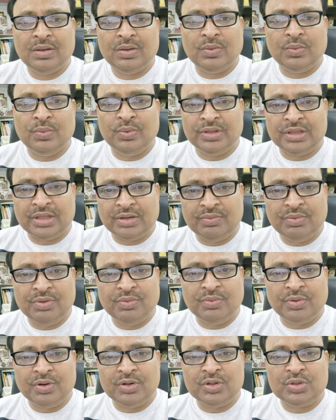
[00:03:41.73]
Whether we
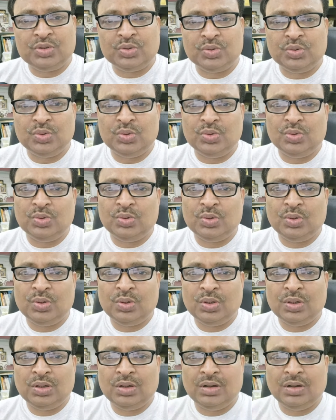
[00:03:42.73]
want to
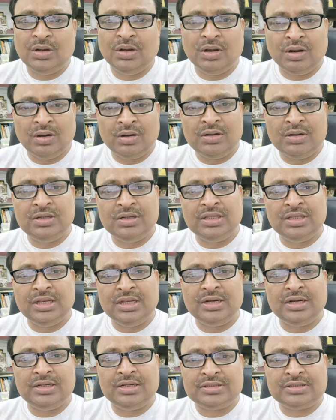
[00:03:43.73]
learn the
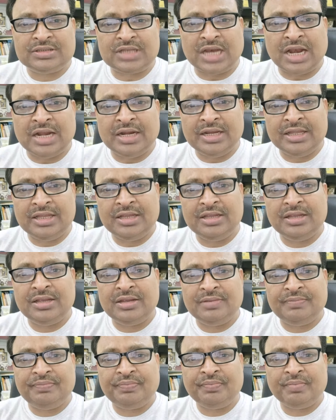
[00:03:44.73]
understanding
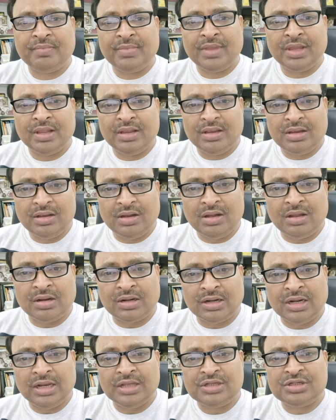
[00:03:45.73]
or
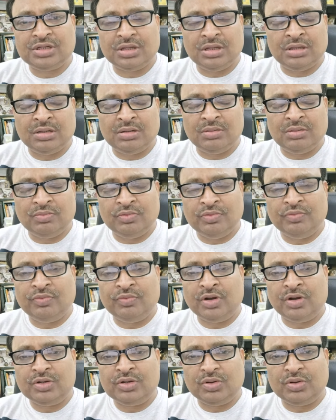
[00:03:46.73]
we
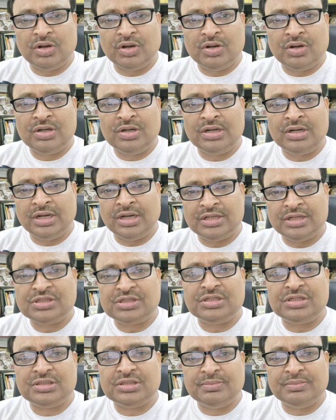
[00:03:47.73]
want to learn
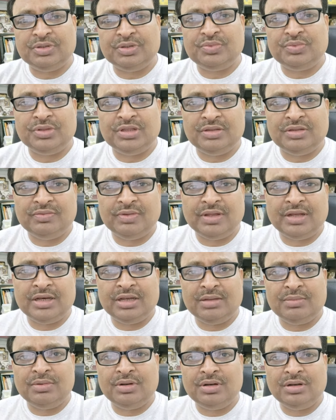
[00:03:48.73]
relationship between the
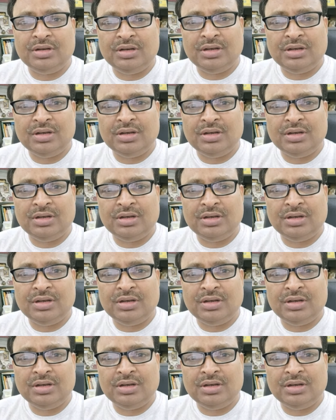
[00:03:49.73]
variable.